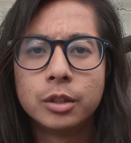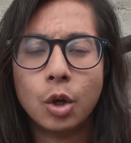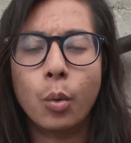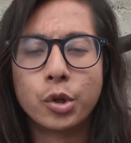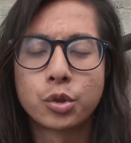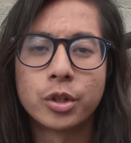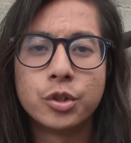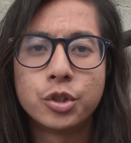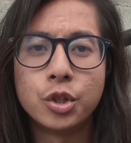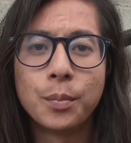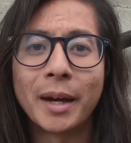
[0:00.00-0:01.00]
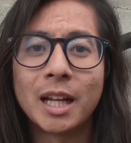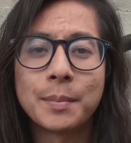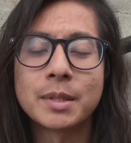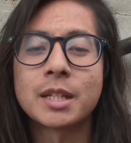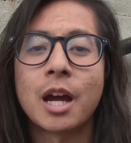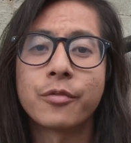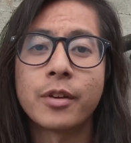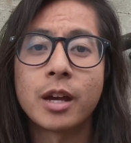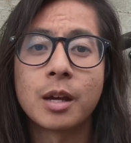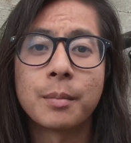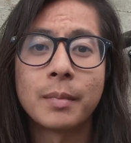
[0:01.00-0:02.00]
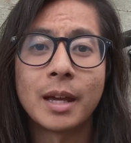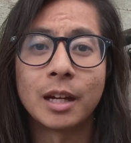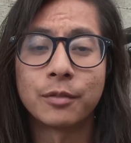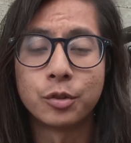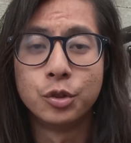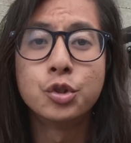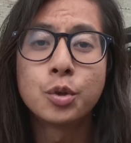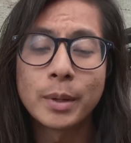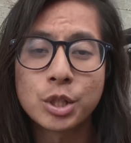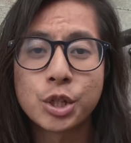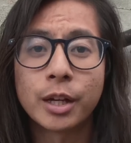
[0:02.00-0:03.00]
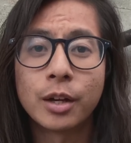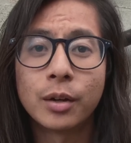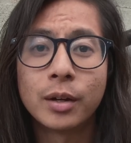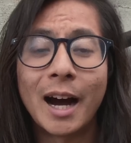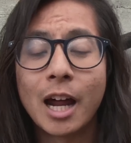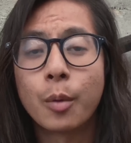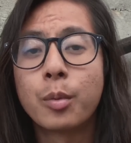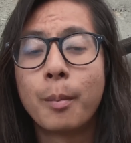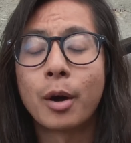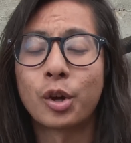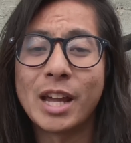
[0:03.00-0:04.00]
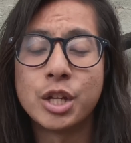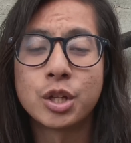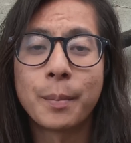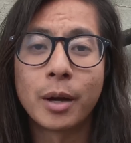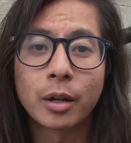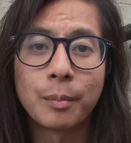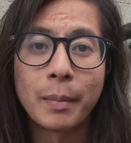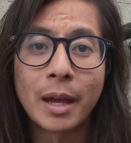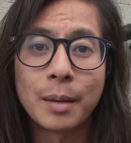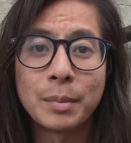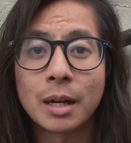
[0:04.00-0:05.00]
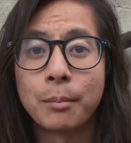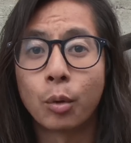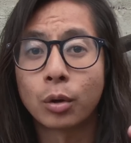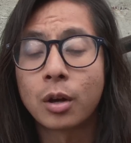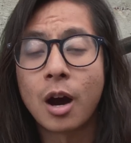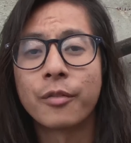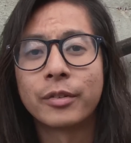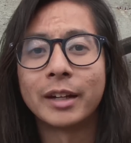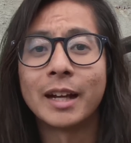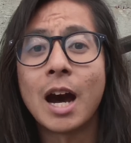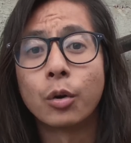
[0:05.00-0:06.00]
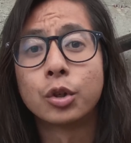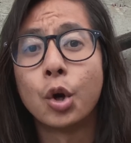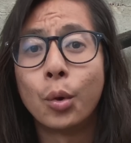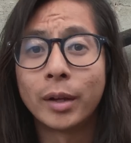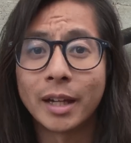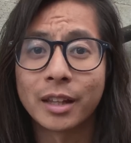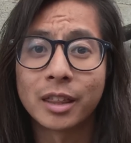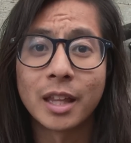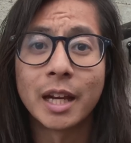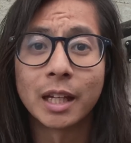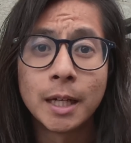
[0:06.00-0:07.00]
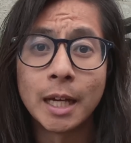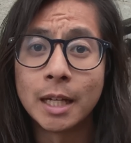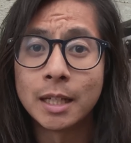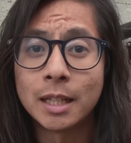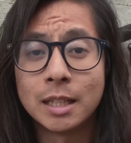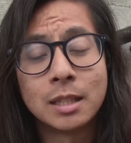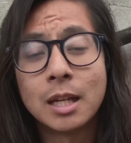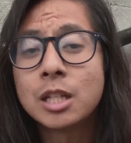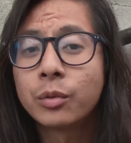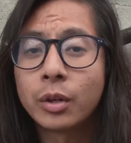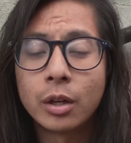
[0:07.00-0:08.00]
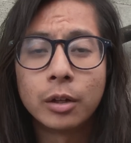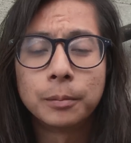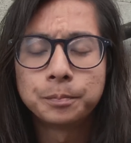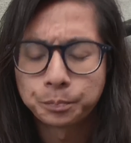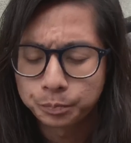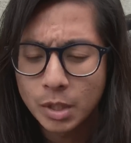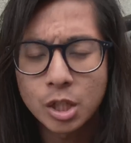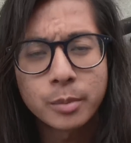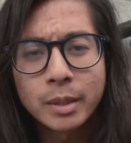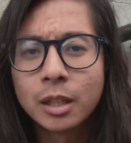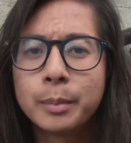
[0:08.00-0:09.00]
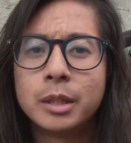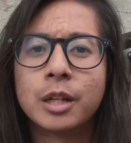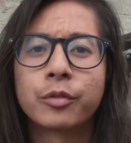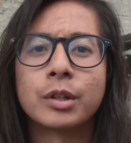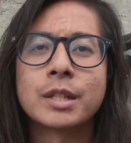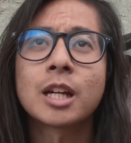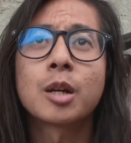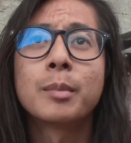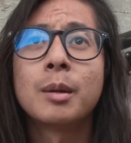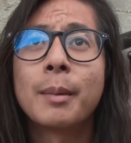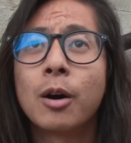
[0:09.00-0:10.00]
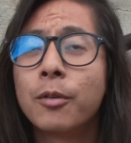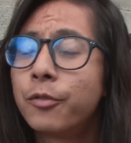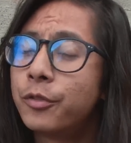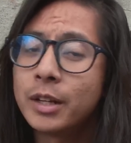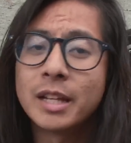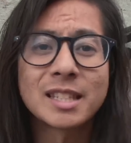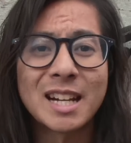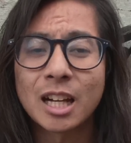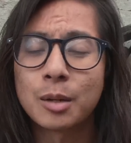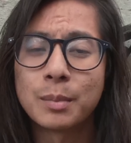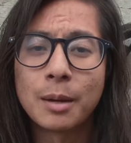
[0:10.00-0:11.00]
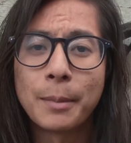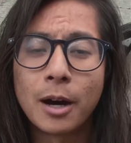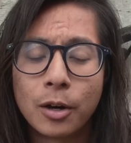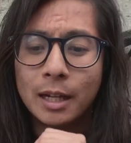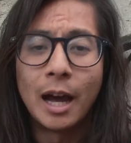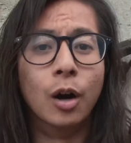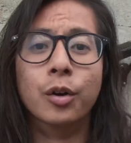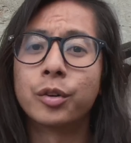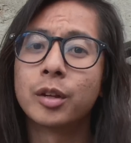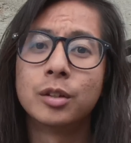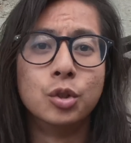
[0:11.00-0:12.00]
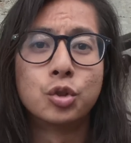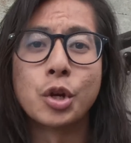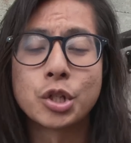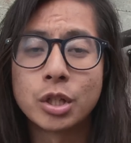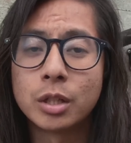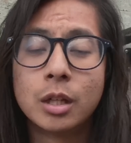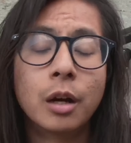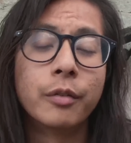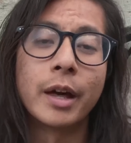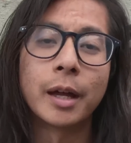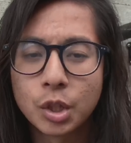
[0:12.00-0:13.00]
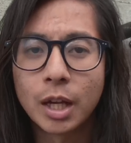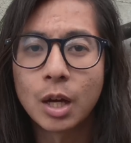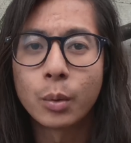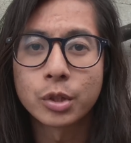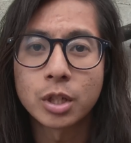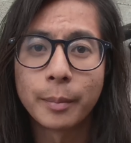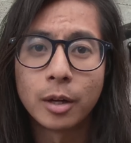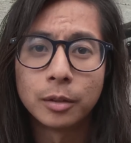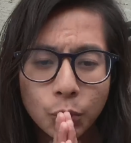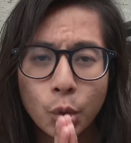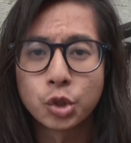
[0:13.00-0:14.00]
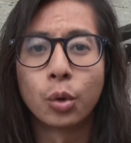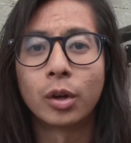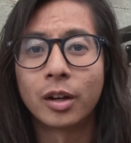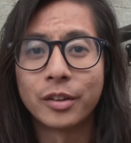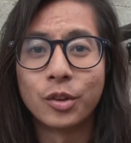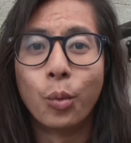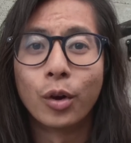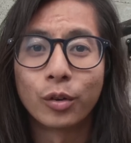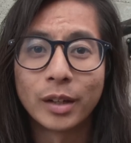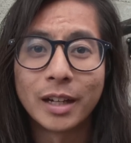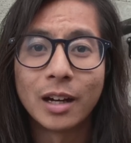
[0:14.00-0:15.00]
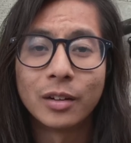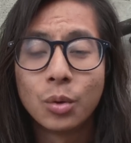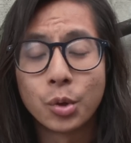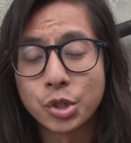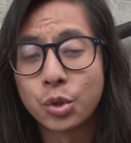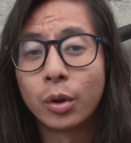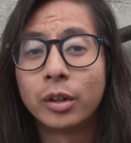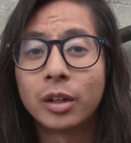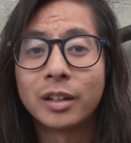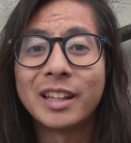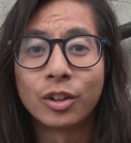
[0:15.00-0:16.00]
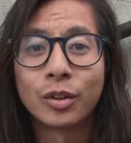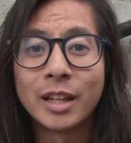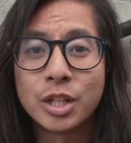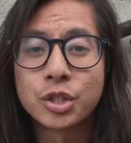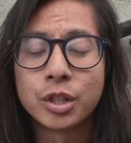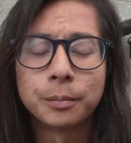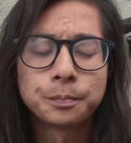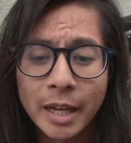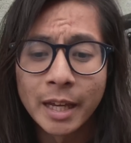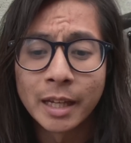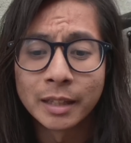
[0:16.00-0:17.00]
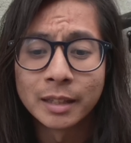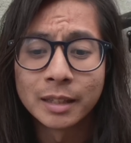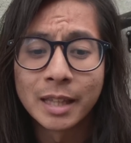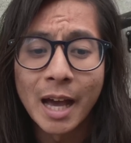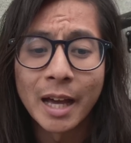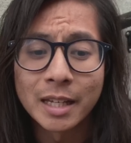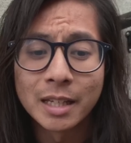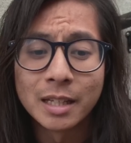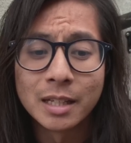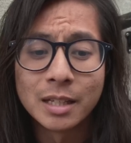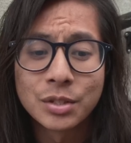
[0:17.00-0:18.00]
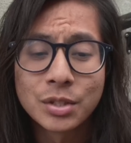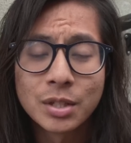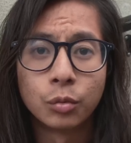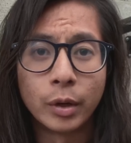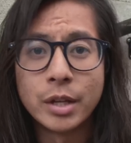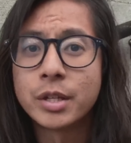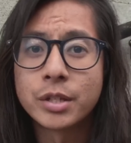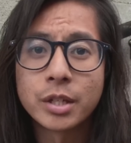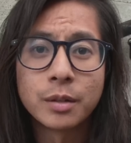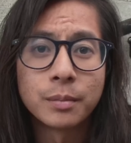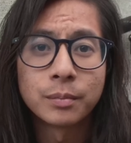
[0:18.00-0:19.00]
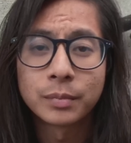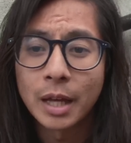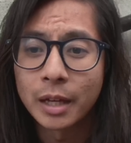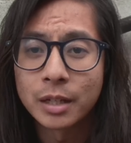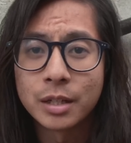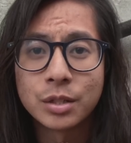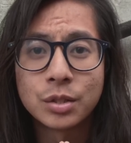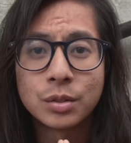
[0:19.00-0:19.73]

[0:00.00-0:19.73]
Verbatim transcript: Yo, what is going on YouTube? My name is Ty Pham, and if you're new to my channel, I help the modern Asian American man become more confident, outgoing, and athletic. And in today's video, it's gonna be a little bit different. It's not gonna be about fitness, it's not gonna be about health, nutrition, none of that. Today I wanna talk about what's going on in the world right now, what's going on in our nation, and that is racism, that is